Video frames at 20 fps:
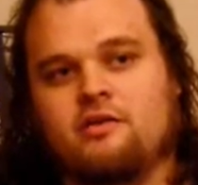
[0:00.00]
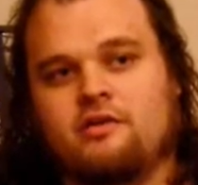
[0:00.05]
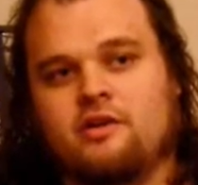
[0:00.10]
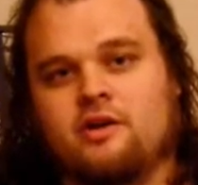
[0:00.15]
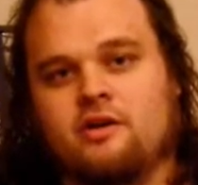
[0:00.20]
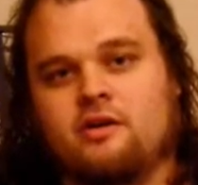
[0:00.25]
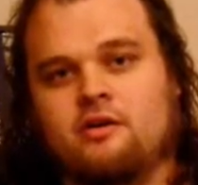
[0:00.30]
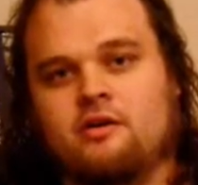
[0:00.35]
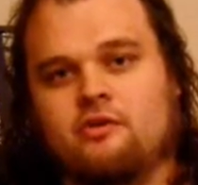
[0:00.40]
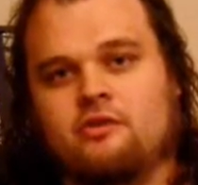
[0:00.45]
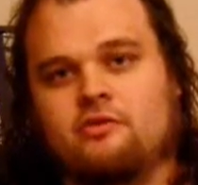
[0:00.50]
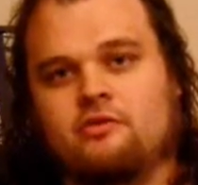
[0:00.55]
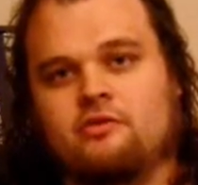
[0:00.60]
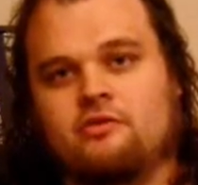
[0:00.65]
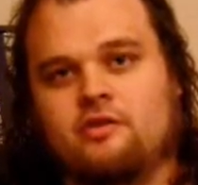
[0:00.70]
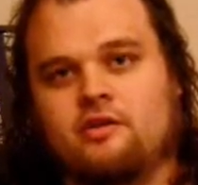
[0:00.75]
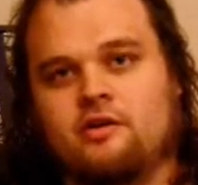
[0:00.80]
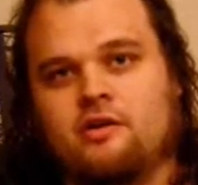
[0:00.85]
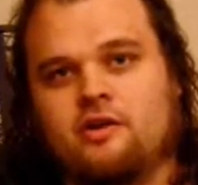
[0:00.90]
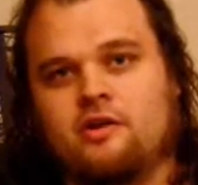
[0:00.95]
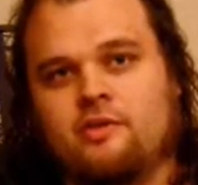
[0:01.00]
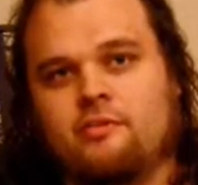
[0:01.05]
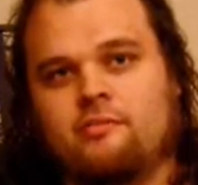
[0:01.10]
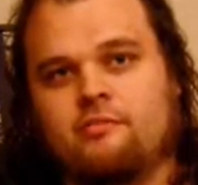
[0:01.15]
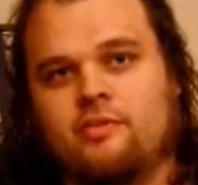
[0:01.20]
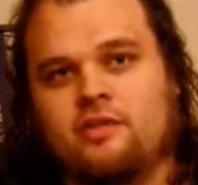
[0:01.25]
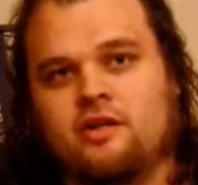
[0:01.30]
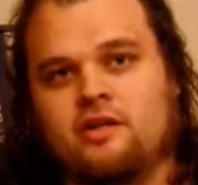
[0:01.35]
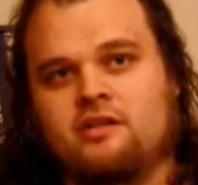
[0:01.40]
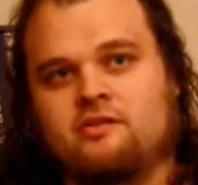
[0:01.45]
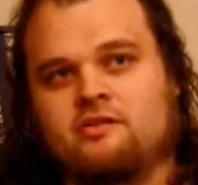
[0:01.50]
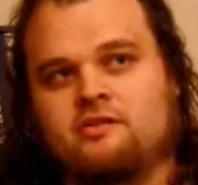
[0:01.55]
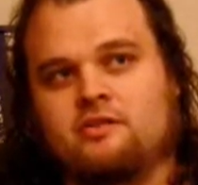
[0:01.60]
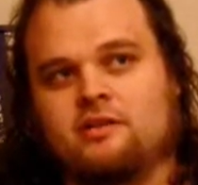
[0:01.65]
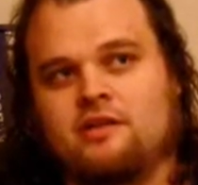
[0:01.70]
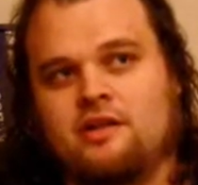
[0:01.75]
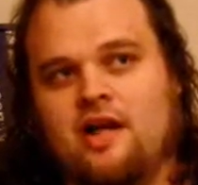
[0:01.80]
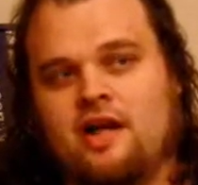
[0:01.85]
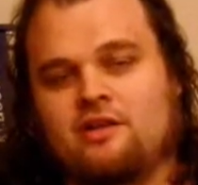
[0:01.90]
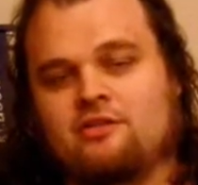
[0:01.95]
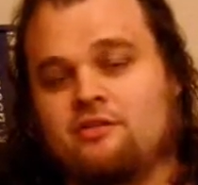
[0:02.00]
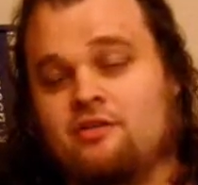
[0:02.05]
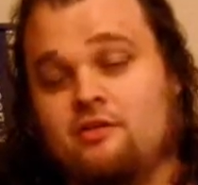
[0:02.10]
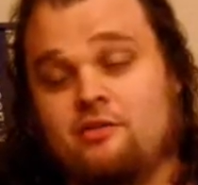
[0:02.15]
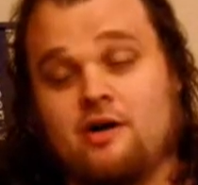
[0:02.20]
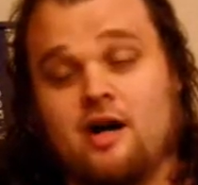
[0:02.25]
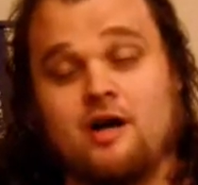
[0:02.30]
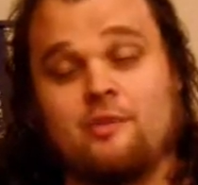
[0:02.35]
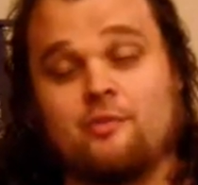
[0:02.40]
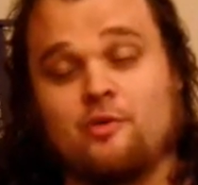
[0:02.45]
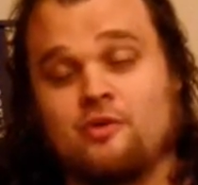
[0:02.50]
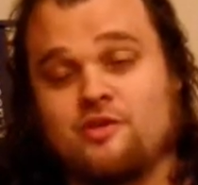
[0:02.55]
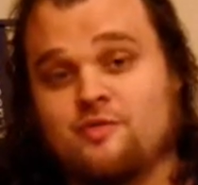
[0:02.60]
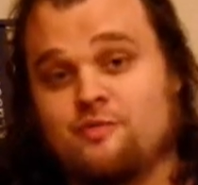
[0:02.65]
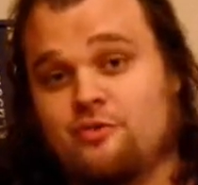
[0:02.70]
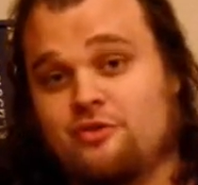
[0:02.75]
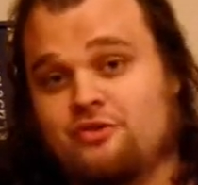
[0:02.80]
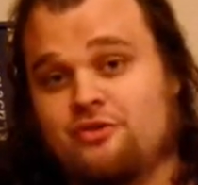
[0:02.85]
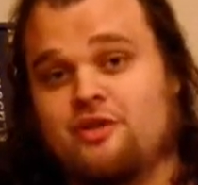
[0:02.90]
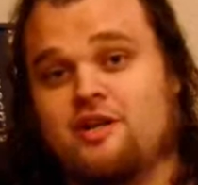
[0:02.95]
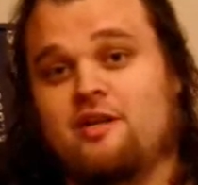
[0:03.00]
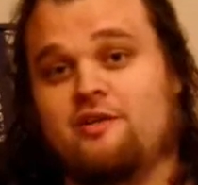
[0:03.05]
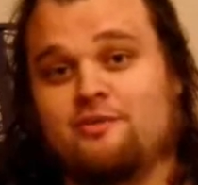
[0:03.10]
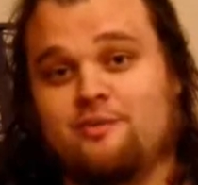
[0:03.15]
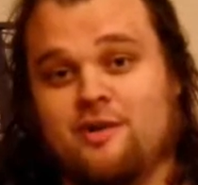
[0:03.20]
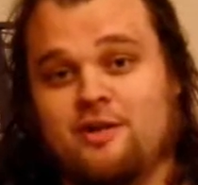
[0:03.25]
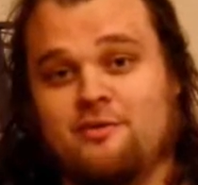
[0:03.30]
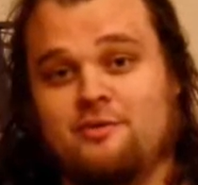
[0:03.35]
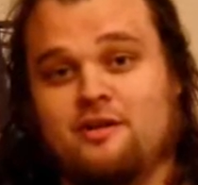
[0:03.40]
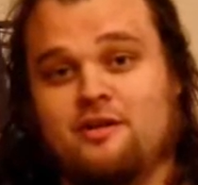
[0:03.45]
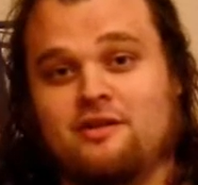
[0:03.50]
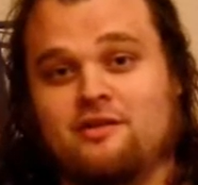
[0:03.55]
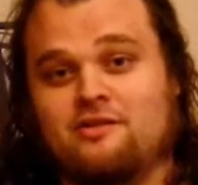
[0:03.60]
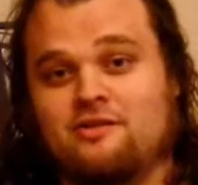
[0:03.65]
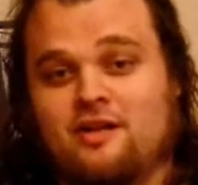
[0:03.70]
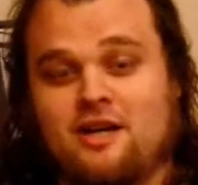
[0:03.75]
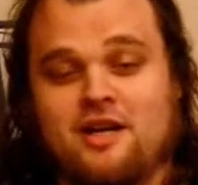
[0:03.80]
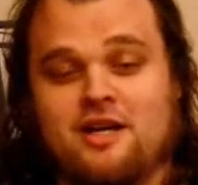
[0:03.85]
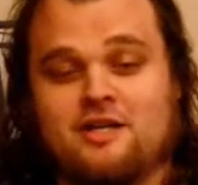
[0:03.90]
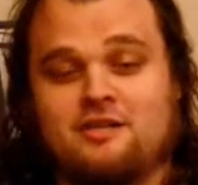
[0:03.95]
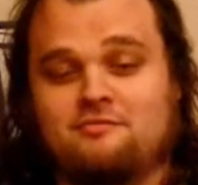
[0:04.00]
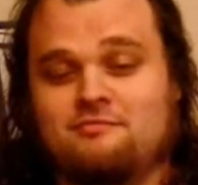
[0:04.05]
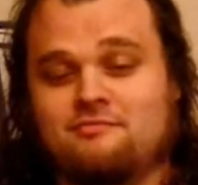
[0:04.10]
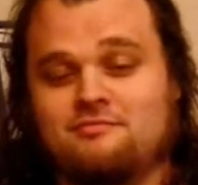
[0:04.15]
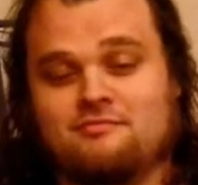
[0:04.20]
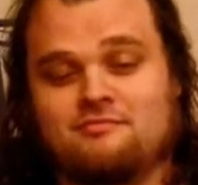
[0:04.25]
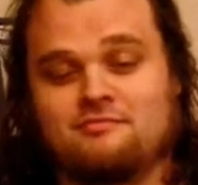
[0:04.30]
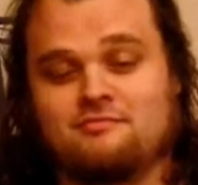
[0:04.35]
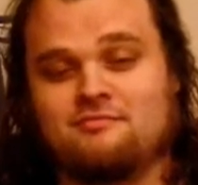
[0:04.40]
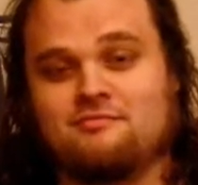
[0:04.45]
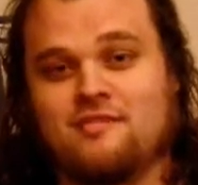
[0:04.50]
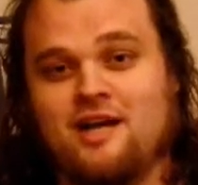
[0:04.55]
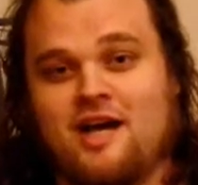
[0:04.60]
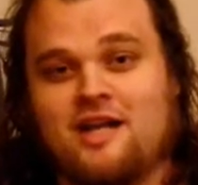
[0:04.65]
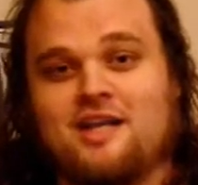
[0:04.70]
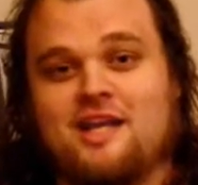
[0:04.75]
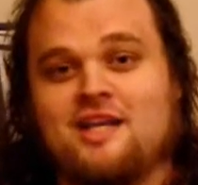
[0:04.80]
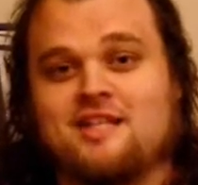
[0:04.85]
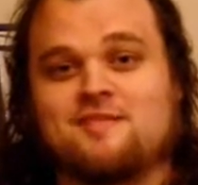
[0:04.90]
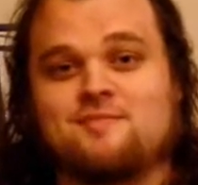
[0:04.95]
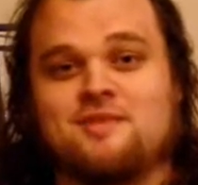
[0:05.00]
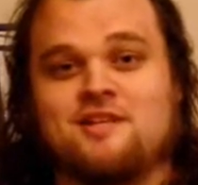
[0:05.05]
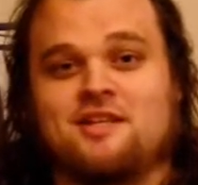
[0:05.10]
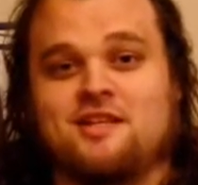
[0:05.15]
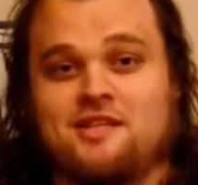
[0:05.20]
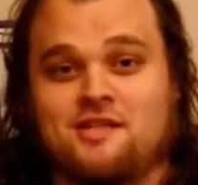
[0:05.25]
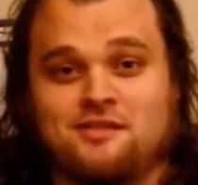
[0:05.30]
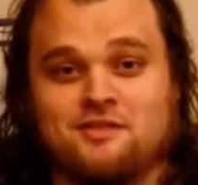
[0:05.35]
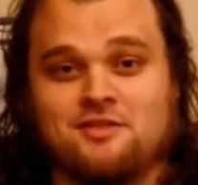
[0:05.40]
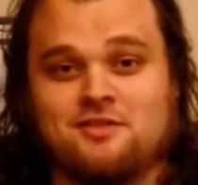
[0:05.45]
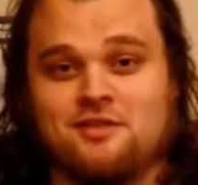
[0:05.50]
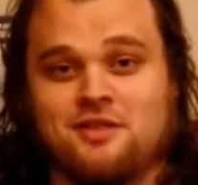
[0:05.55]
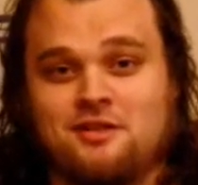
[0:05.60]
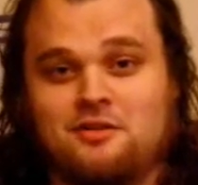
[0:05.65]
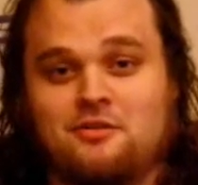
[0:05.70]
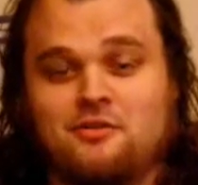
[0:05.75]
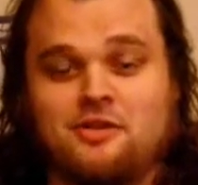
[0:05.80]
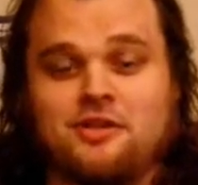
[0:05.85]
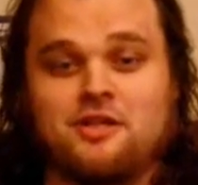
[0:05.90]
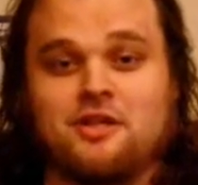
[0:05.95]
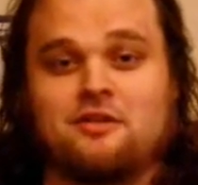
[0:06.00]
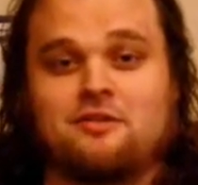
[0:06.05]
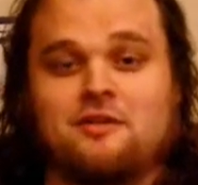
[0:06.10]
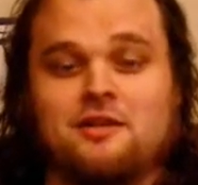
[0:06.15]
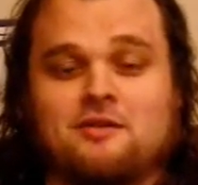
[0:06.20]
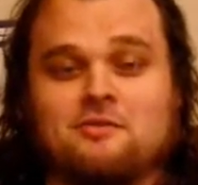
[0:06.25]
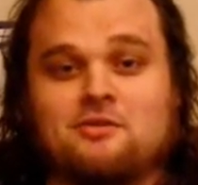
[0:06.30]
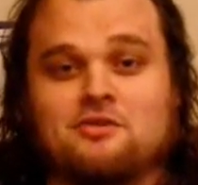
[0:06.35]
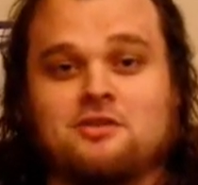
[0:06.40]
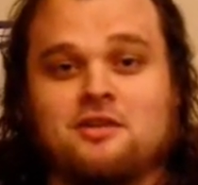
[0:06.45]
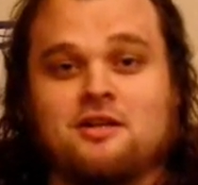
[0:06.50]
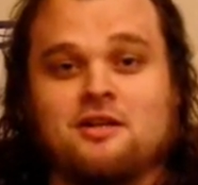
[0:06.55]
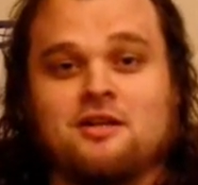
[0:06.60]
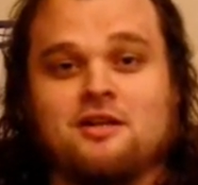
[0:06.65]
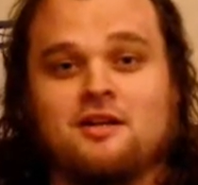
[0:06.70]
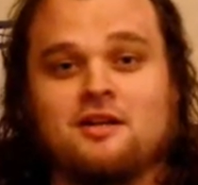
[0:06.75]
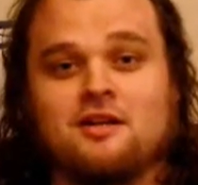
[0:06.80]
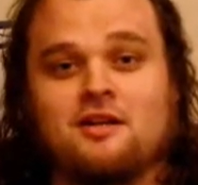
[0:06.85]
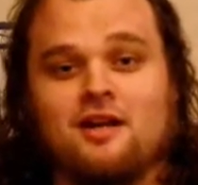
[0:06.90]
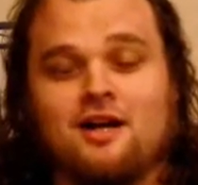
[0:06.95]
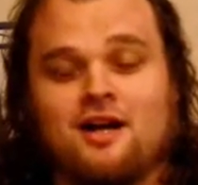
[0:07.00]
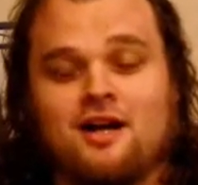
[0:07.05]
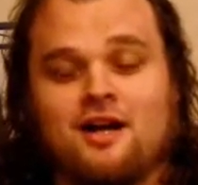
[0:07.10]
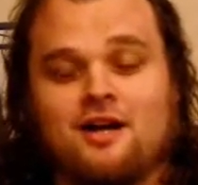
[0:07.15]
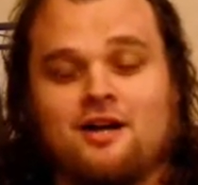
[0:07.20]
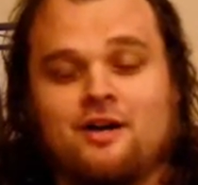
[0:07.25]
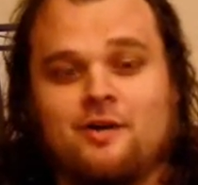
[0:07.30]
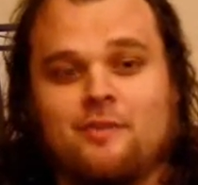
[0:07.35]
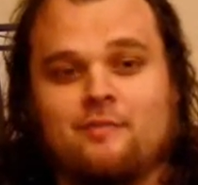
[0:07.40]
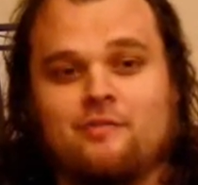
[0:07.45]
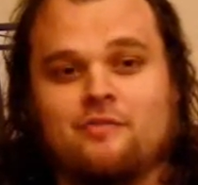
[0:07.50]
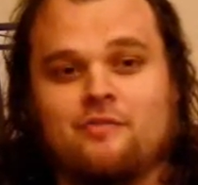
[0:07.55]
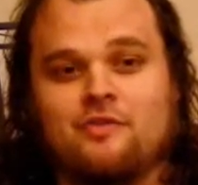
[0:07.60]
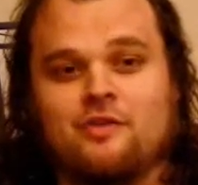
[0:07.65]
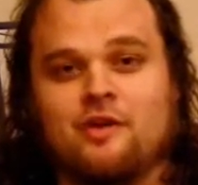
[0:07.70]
There's the Bene Talaxio. I'm going to butcher names, by the way, because I can't speak English, let alone any other language.